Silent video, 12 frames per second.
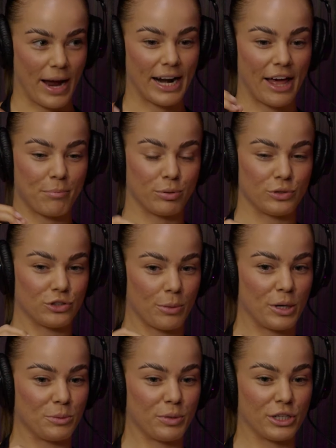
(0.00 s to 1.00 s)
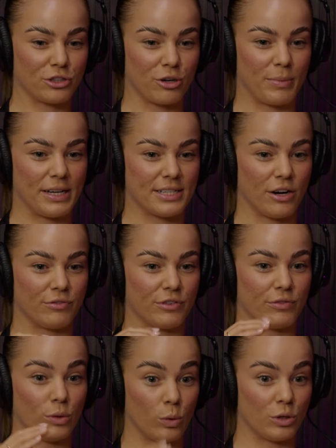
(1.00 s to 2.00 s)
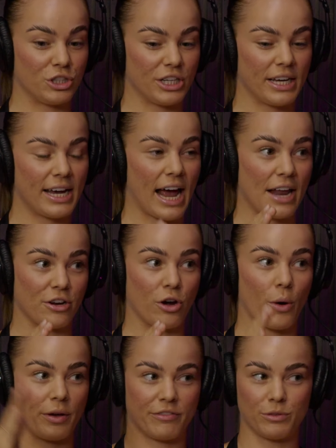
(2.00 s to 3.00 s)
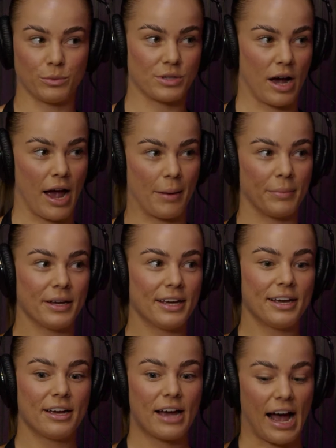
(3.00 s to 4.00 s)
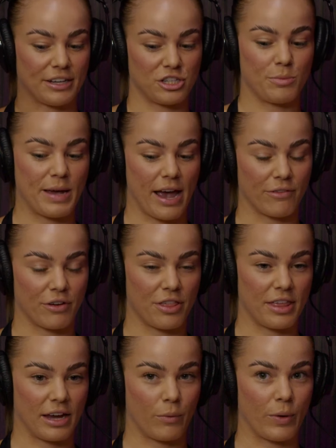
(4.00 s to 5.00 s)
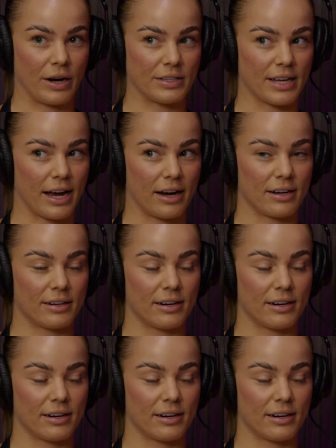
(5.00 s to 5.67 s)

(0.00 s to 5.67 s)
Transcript: and I put so much pressure on myself of launching it and going full time has to be everything, whereas, like,